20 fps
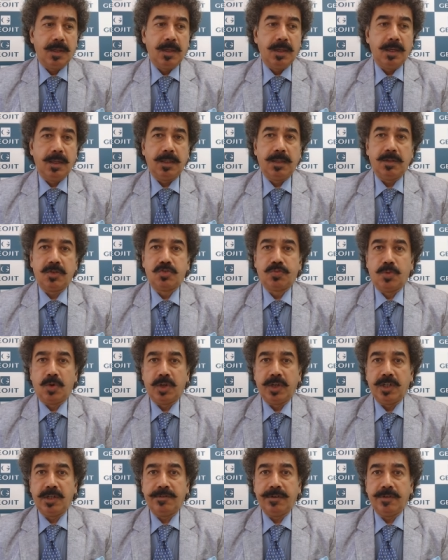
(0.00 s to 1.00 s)
This
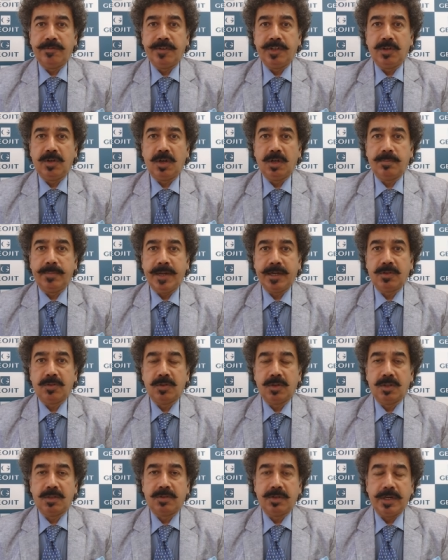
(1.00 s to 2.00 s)
morning when we got back to
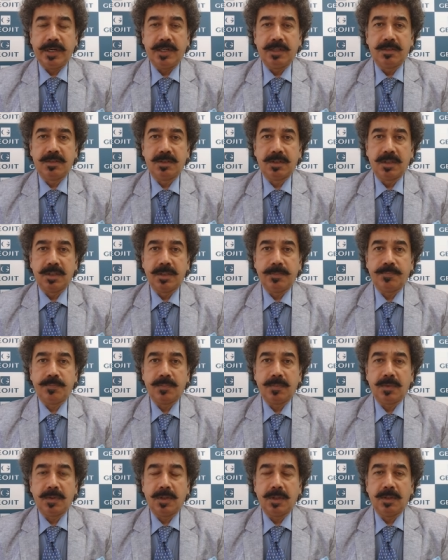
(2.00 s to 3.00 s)
the trades,
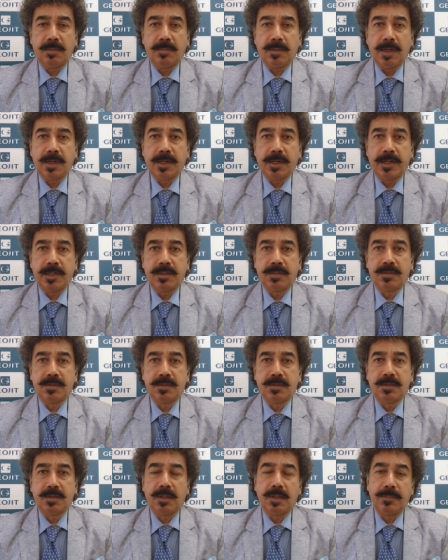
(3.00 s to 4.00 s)
markets
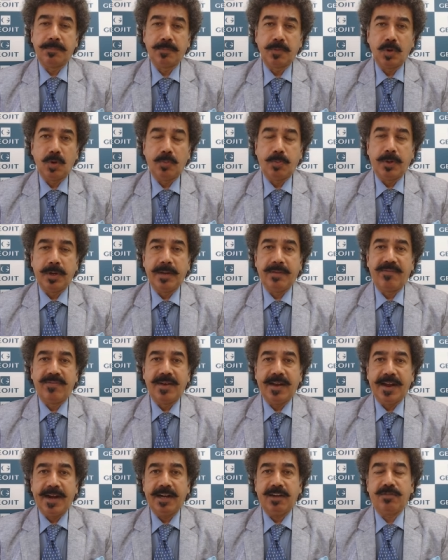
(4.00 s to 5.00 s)
opened up
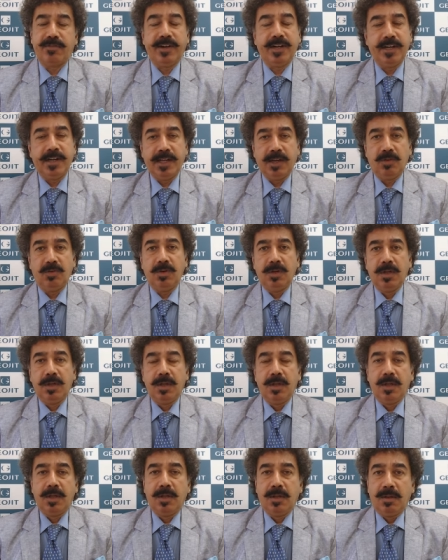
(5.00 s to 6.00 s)
flat, went down.
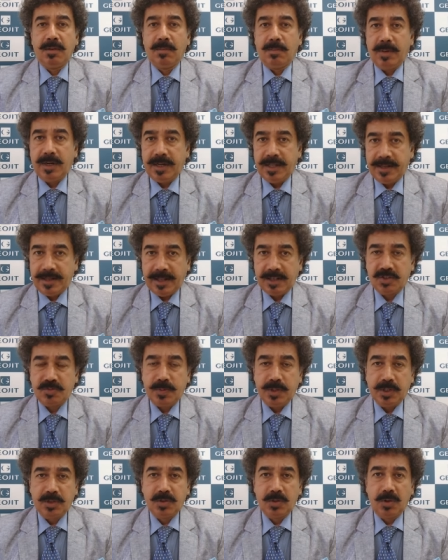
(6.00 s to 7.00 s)
But as I
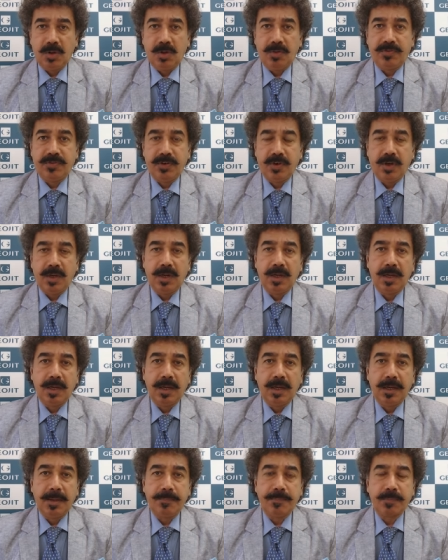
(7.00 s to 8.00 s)
speak to all of you all,
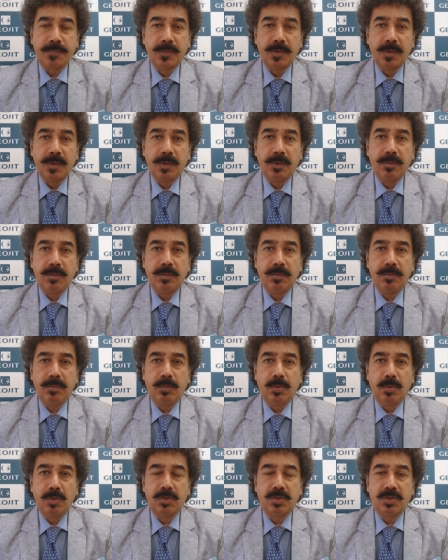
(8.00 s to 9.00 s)

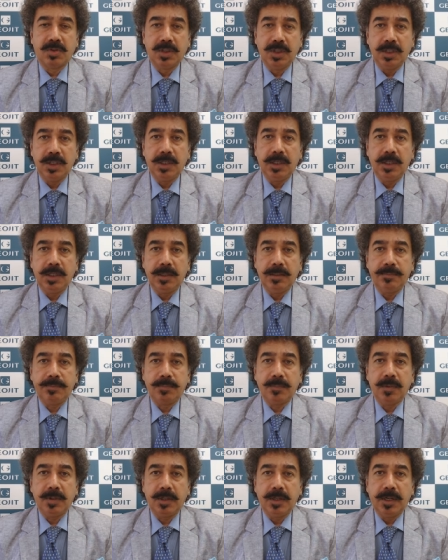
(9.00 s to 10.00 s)
both the
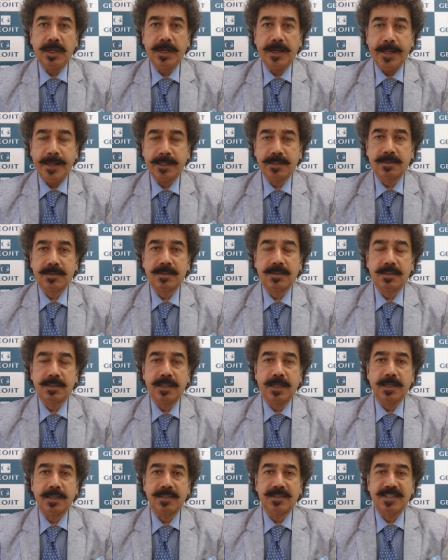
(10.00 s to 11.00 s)
index,
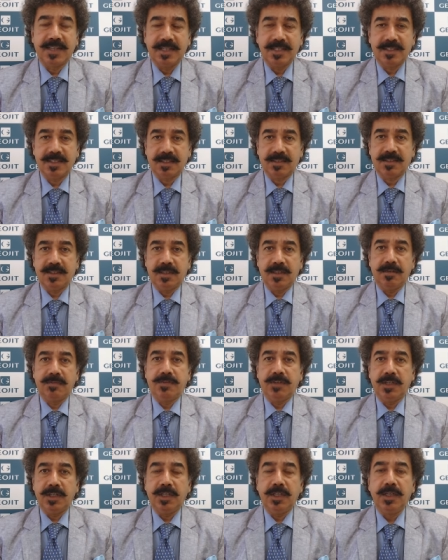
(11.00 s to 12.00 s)
that is Sensex and
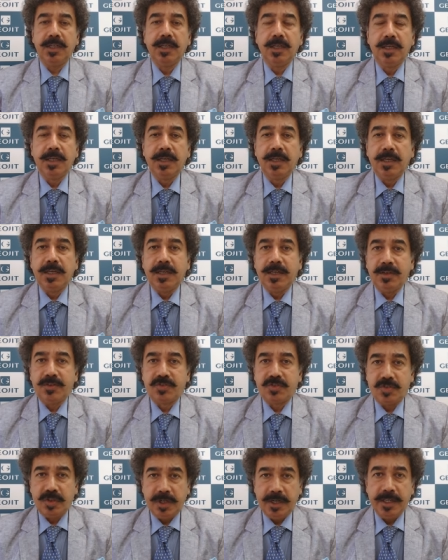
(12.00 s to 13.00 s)
Nifty, is
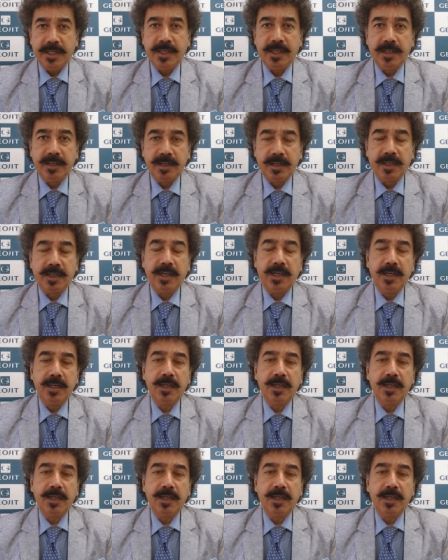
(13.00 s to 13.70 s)
trading in green,